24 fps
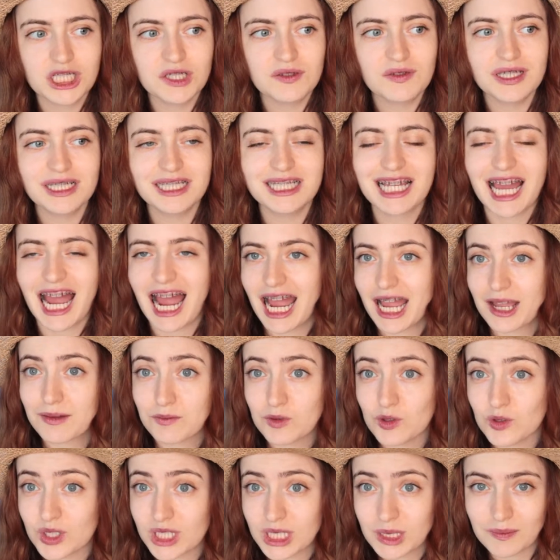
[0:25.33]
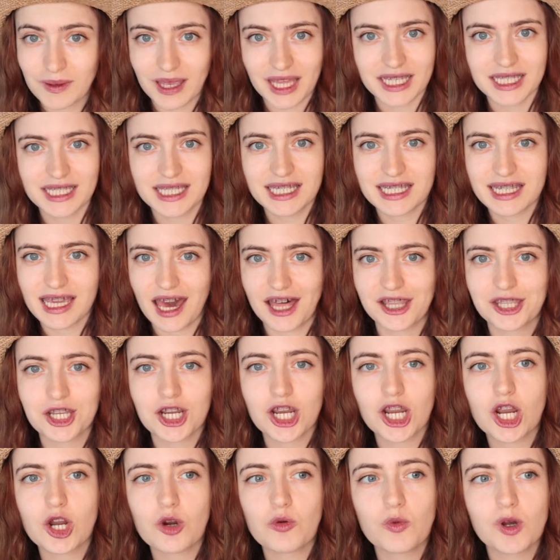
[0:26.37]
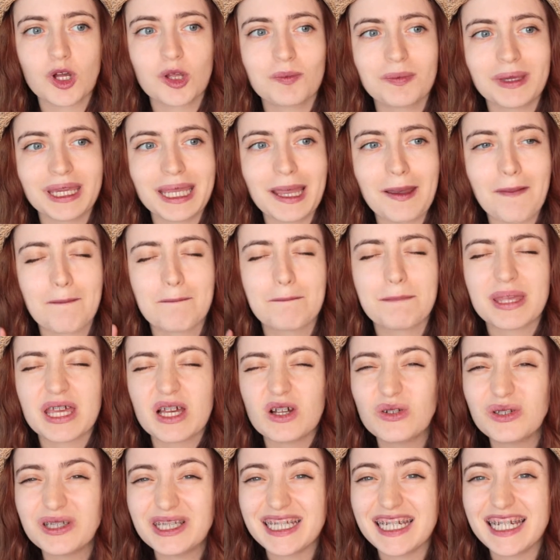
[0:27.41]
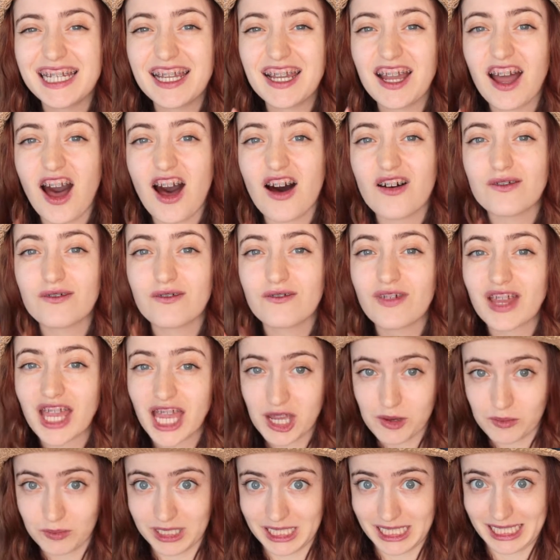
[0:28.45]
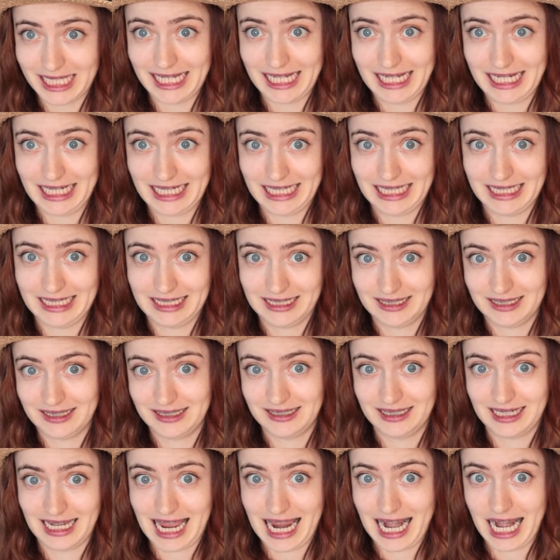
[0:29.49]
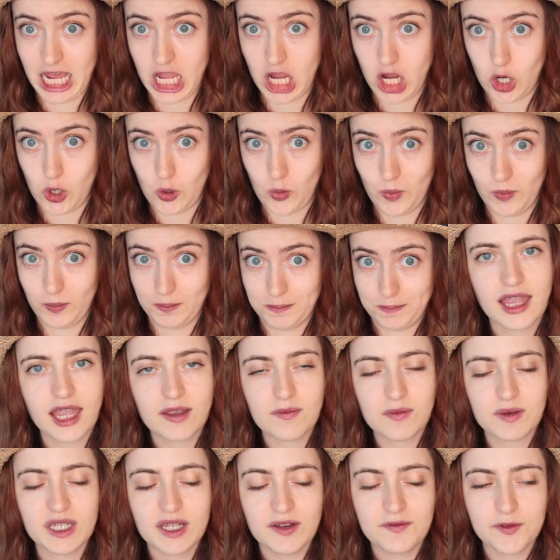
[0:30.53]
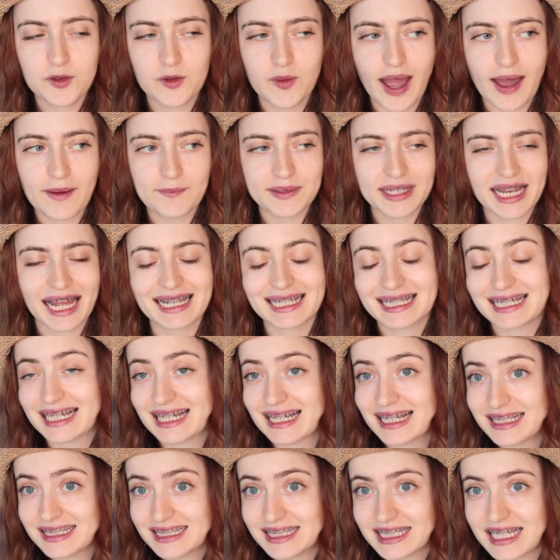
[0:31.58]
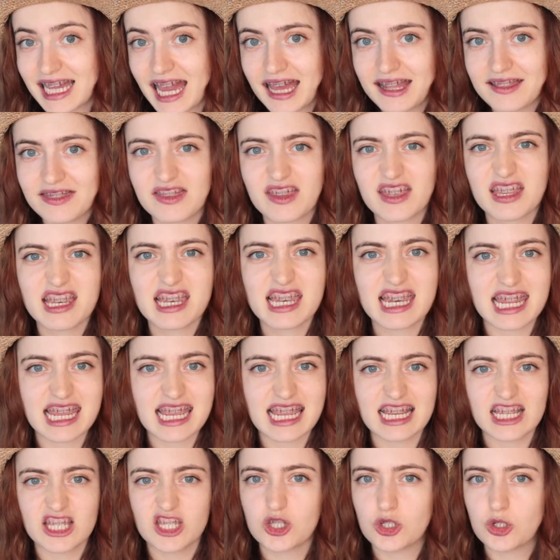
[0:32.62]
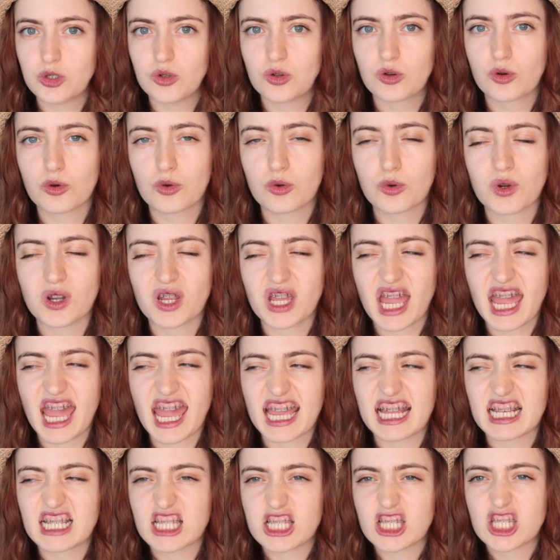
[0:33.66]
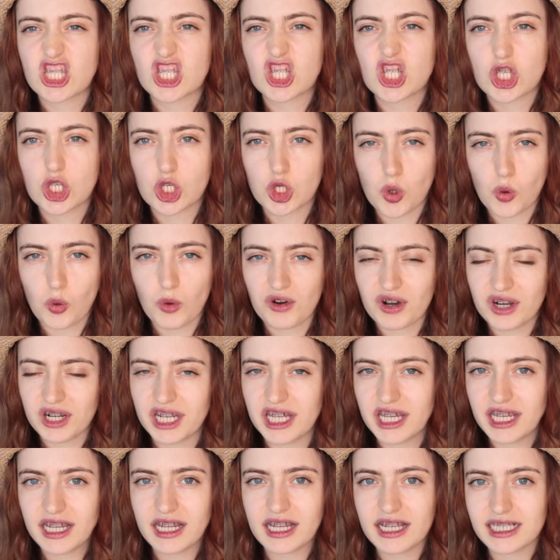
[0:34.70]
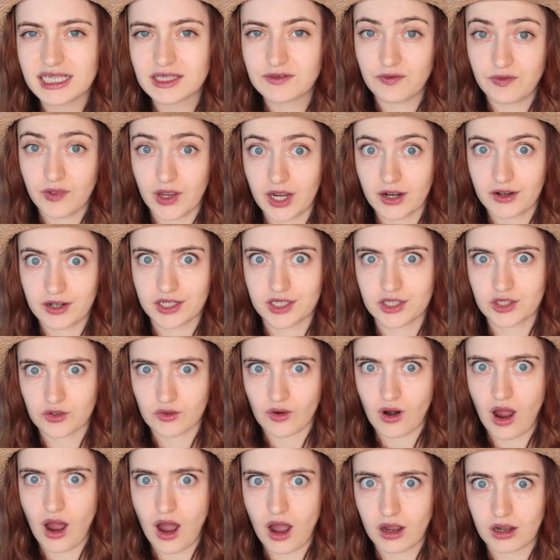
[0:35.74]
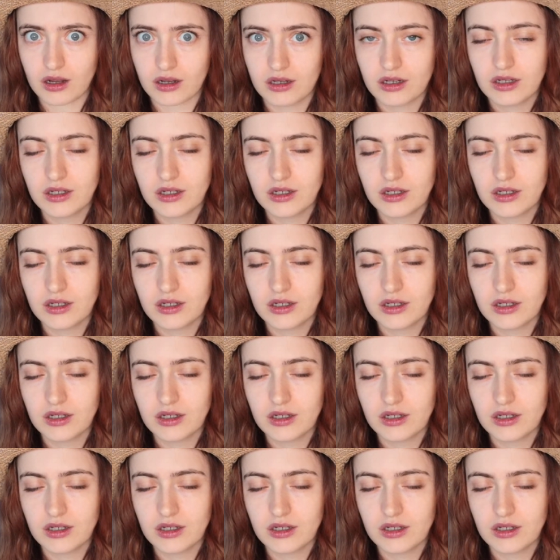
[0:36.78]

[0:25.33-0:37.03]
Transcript: of the time you spend together will be building a family. I know. Even if you haven't had kids yet, the need to create security is very strong.